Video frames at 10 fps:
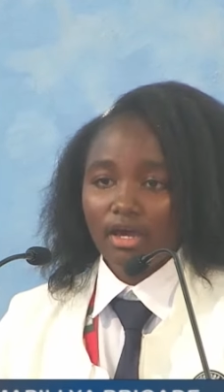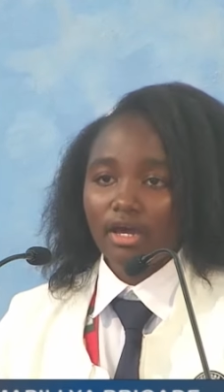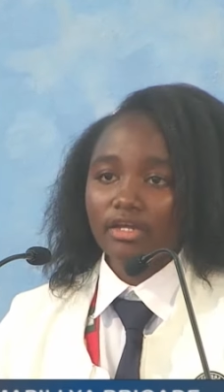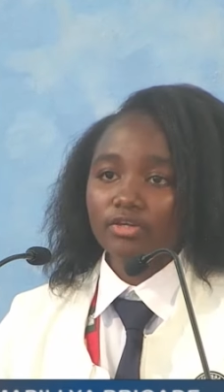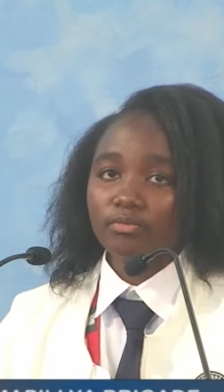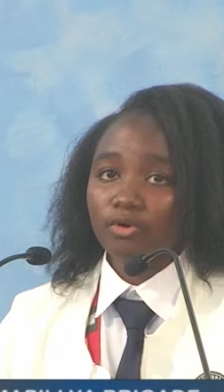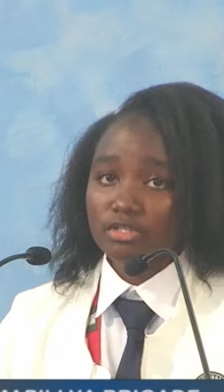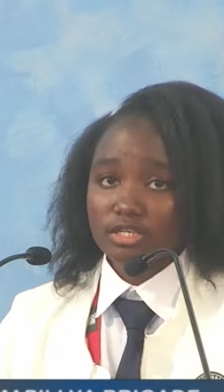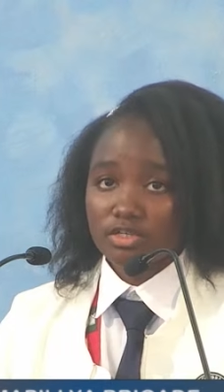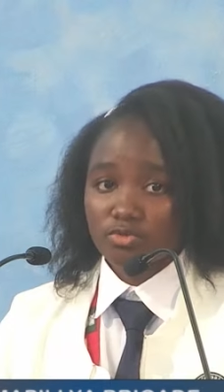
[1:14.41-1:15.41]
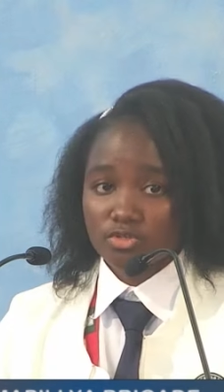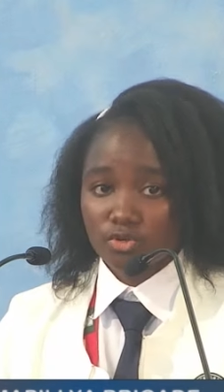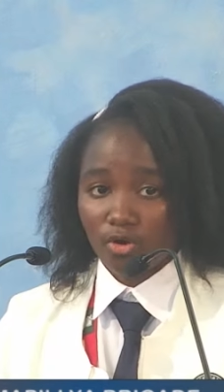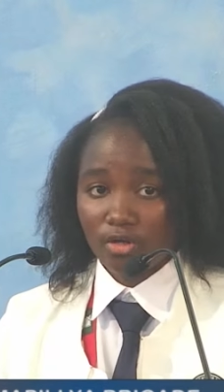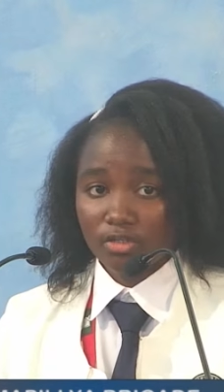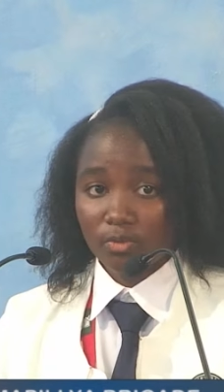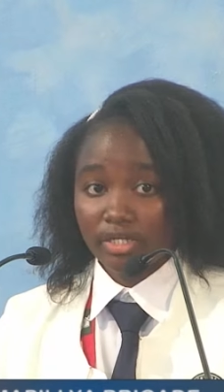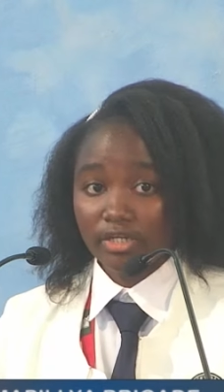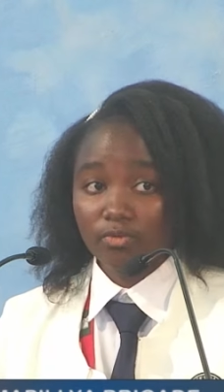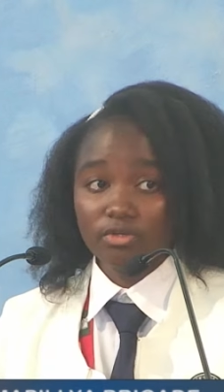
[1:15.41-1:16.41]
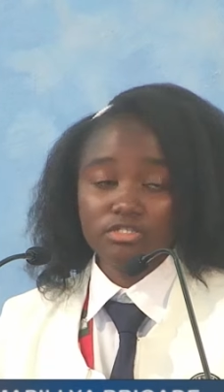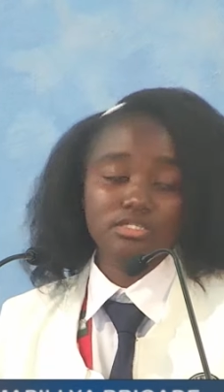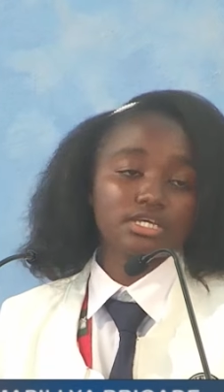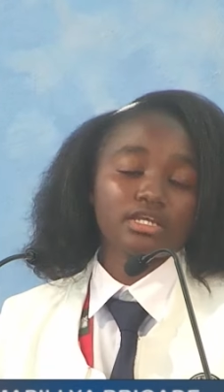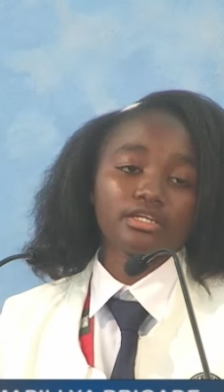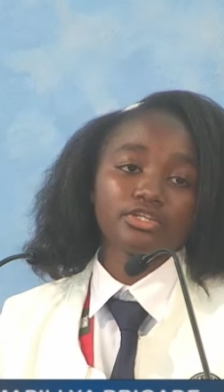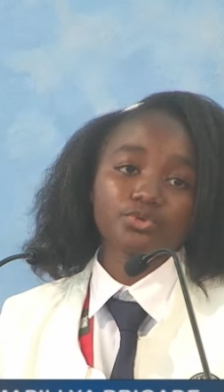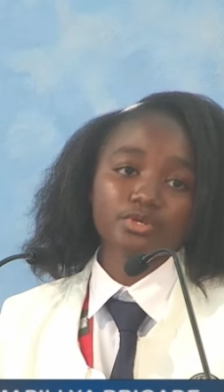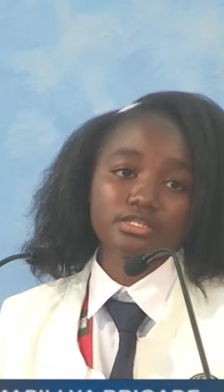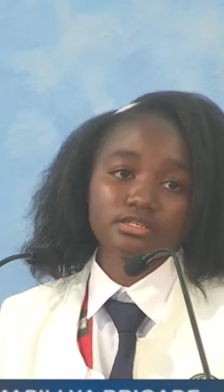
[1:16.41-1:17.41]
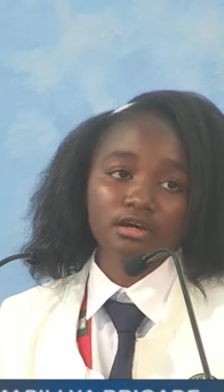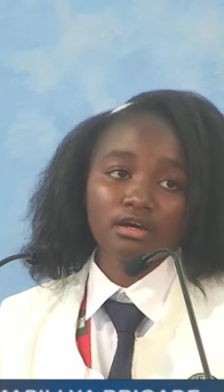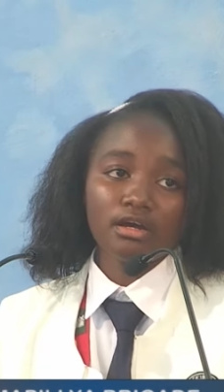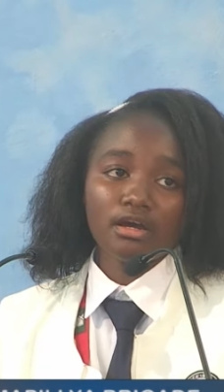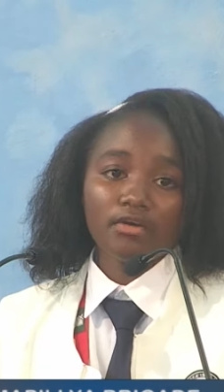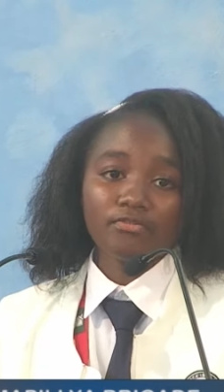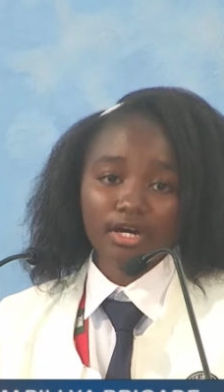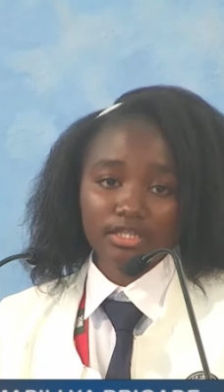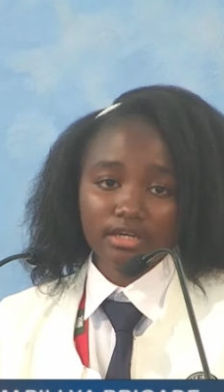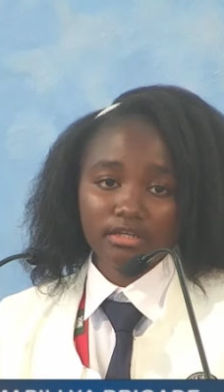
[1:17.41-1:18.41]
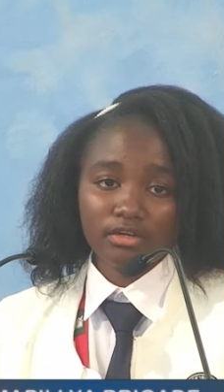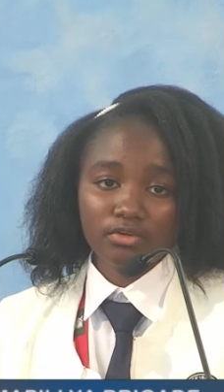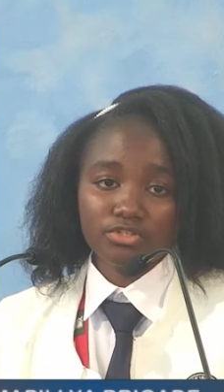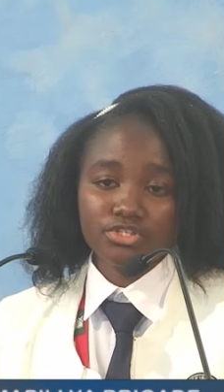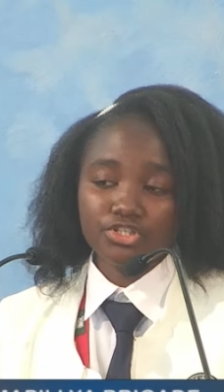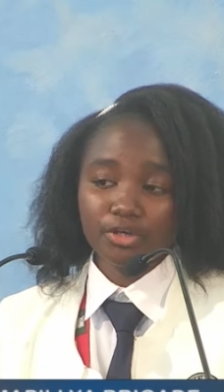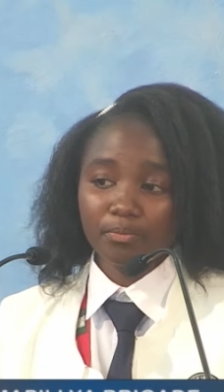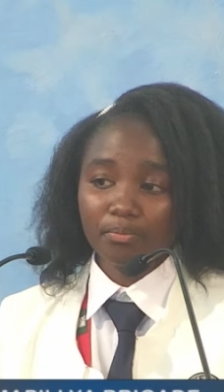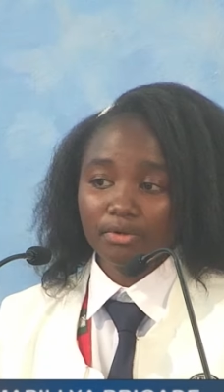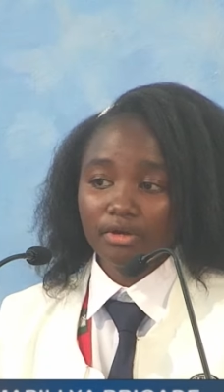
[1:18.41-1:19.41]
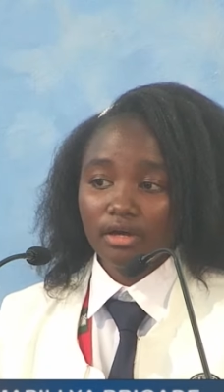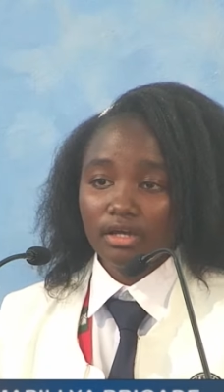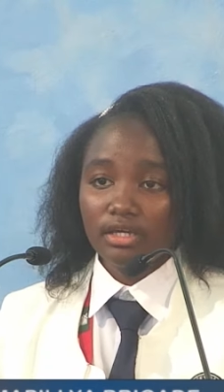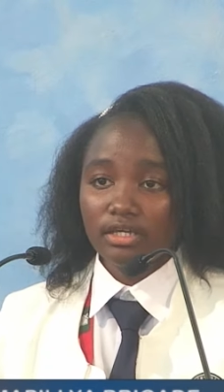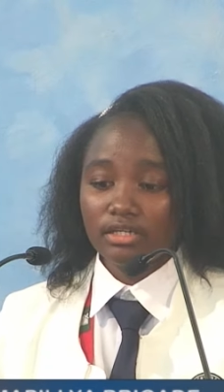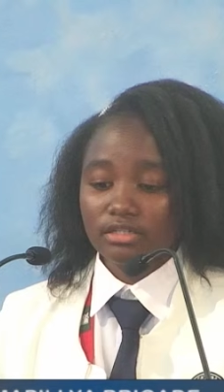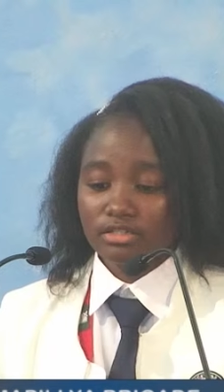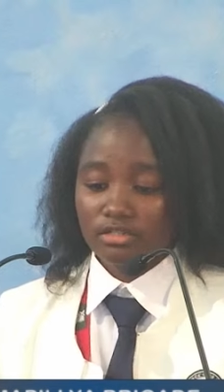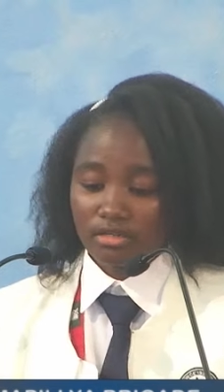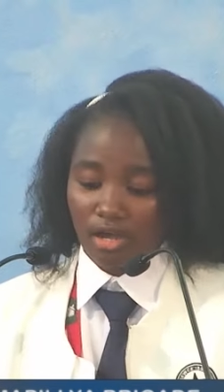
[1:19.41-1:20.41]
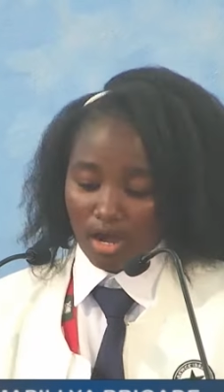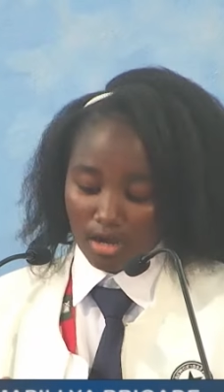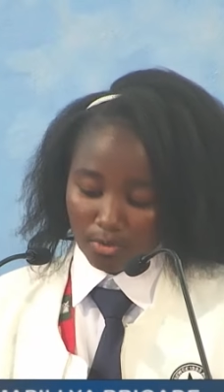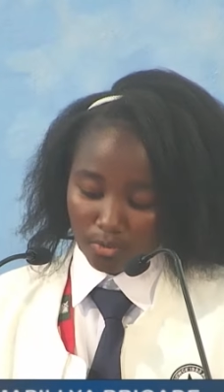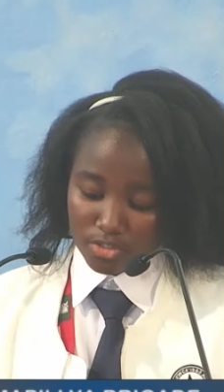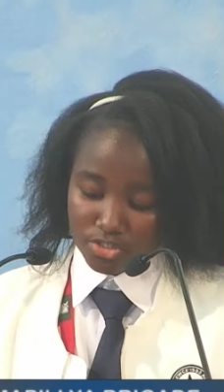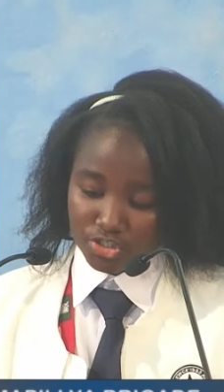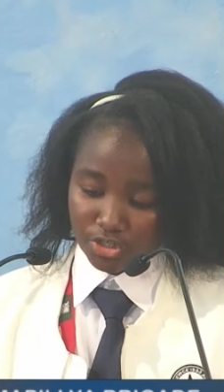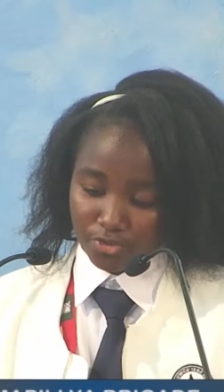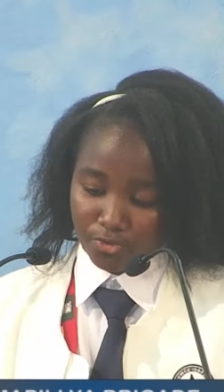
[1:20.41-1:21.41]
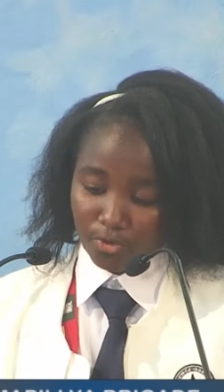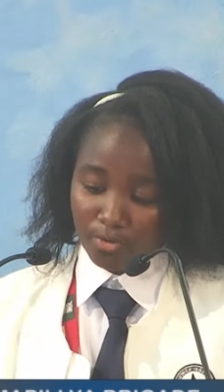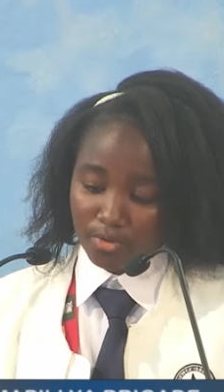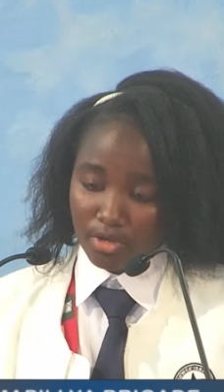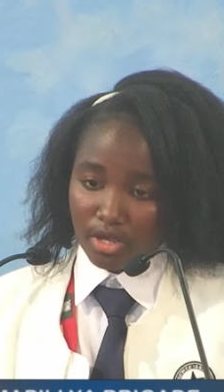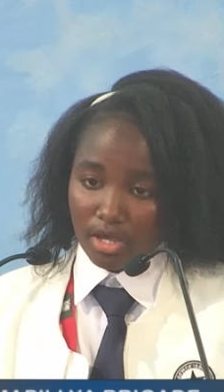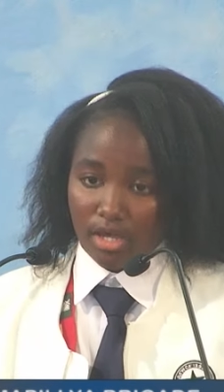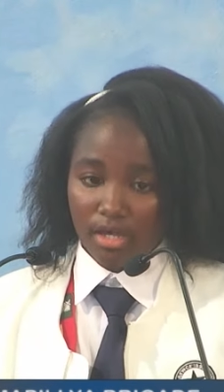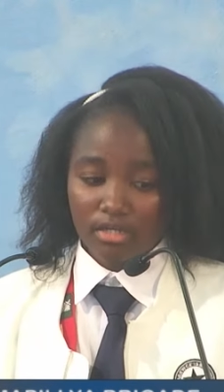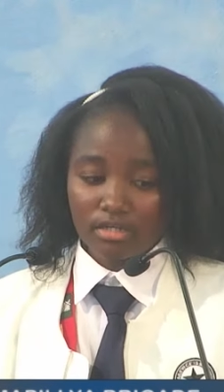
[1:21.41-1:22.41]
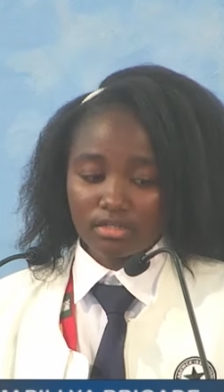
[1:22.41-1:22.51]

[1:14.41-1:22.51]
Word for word: And Moses was called when he was tending to his father in law's sheep, in, uh, who was Jethro, and